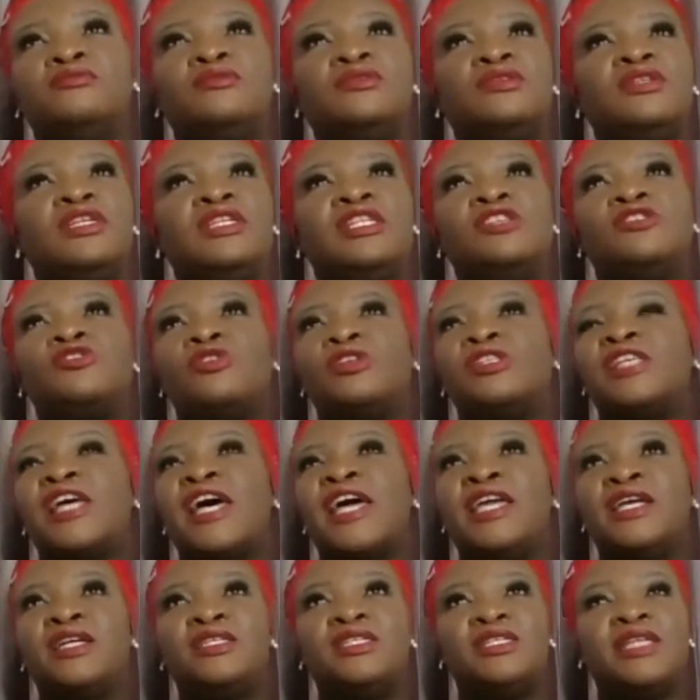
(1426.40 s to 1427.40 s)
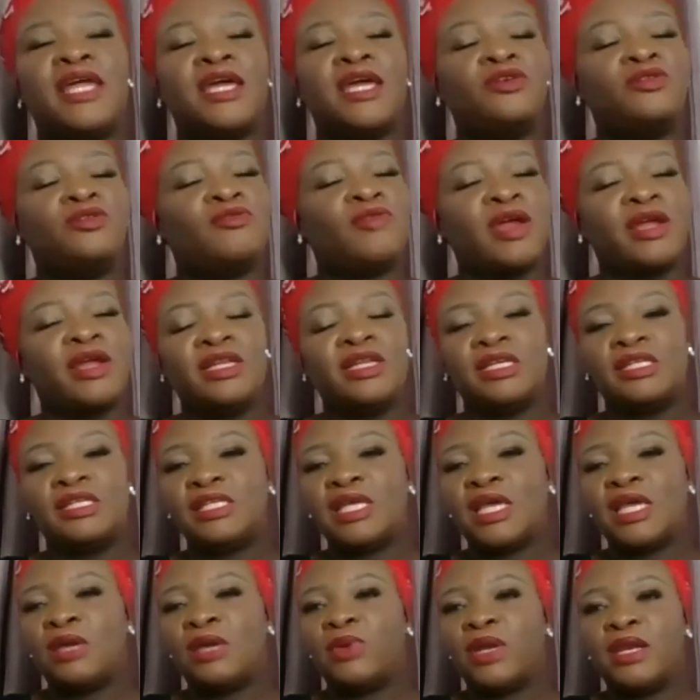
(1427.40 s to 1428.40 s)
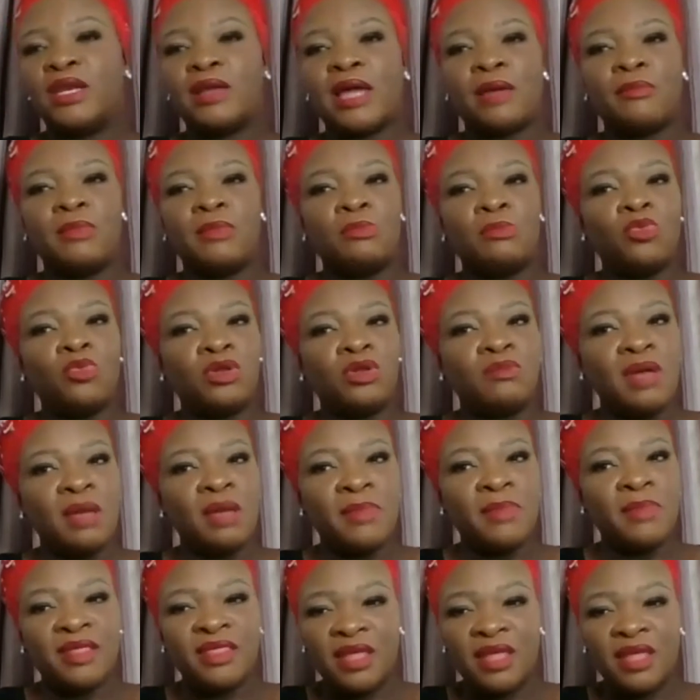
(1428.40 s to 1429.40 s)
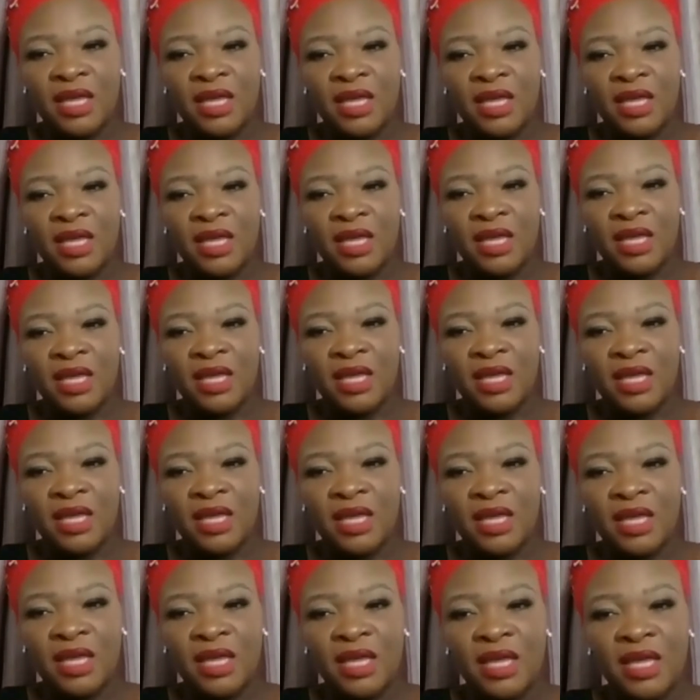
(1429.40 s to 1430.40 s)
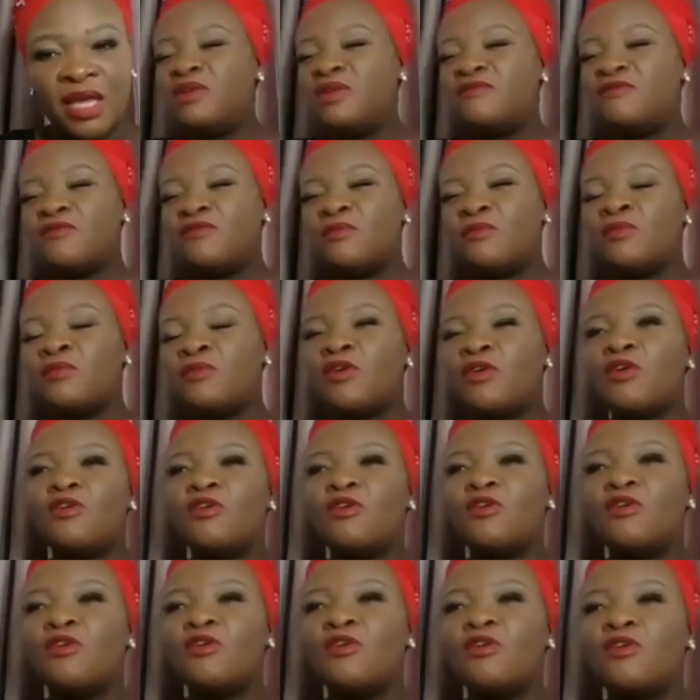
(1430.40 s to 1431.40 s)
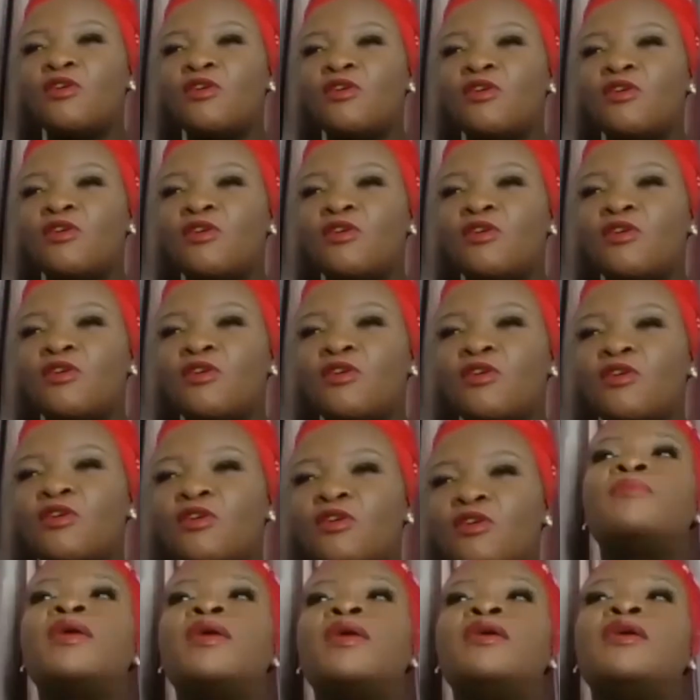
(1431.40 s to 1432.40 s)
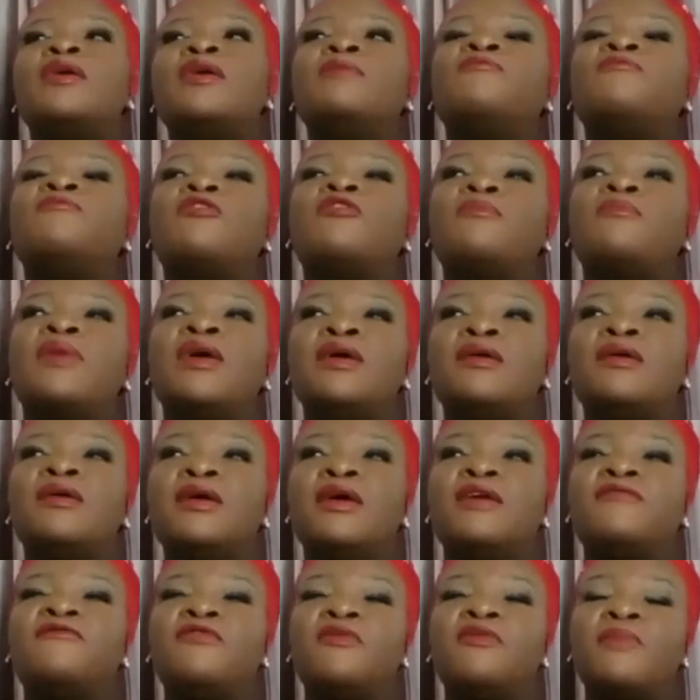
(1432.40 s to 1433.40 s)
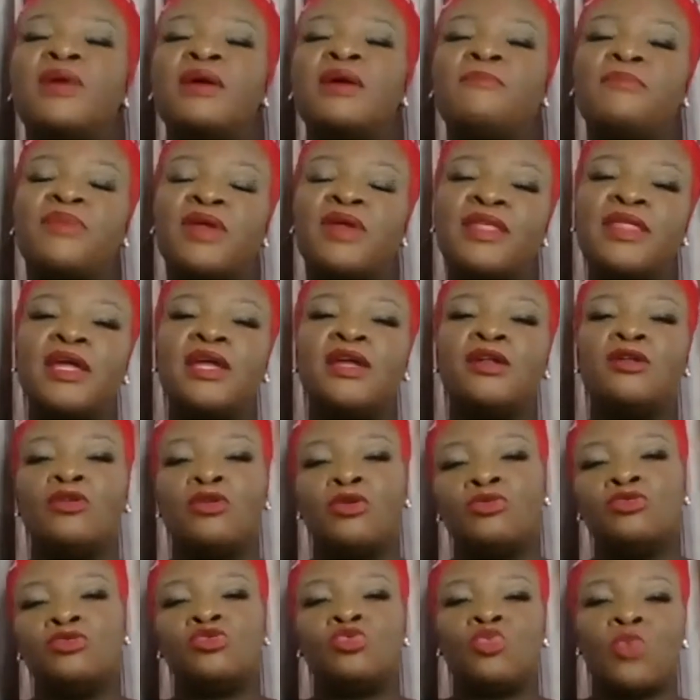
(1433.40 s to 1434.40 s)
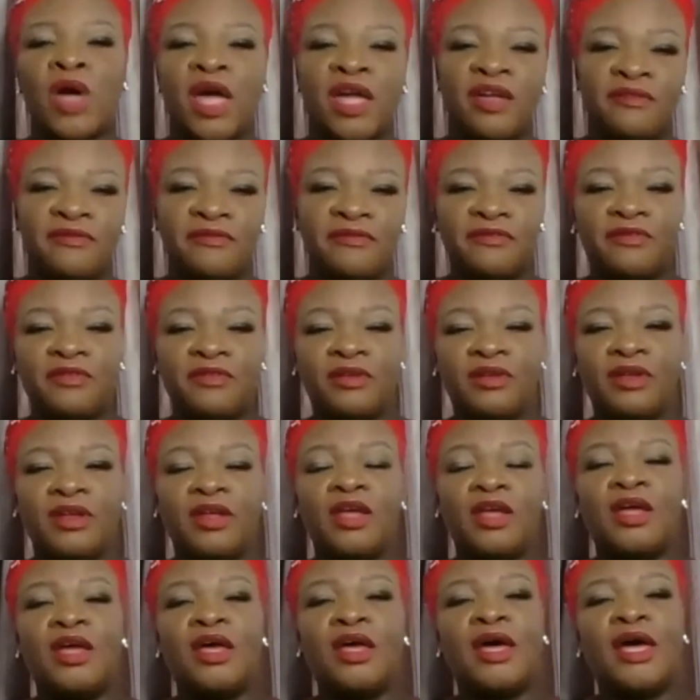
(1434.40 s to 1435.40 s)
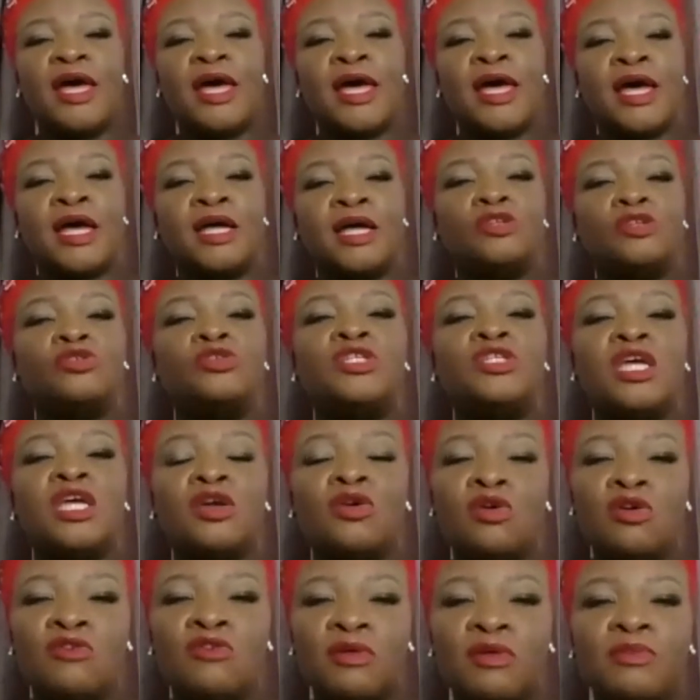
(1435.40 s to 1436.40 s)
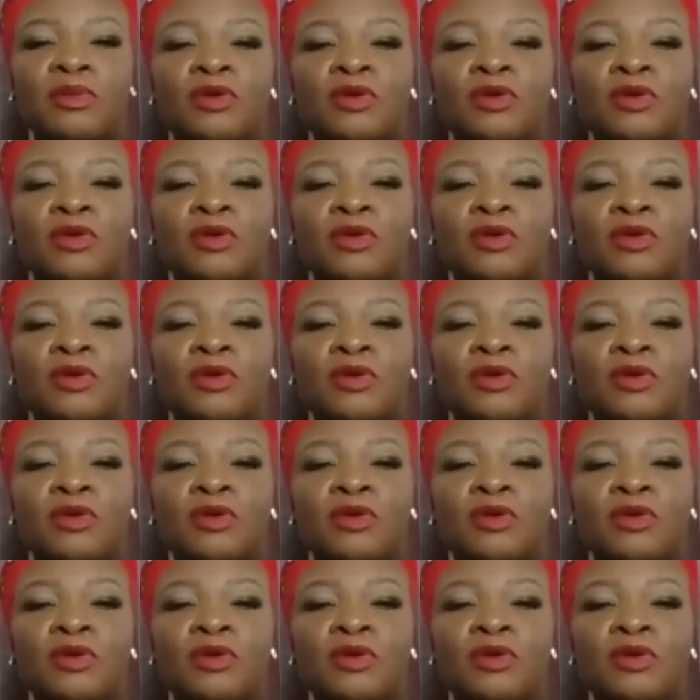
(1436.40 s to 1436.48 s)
society, like you rightly say, when I'm with my mother-in-law, I'm happy for my brother-in-law's wife to take over.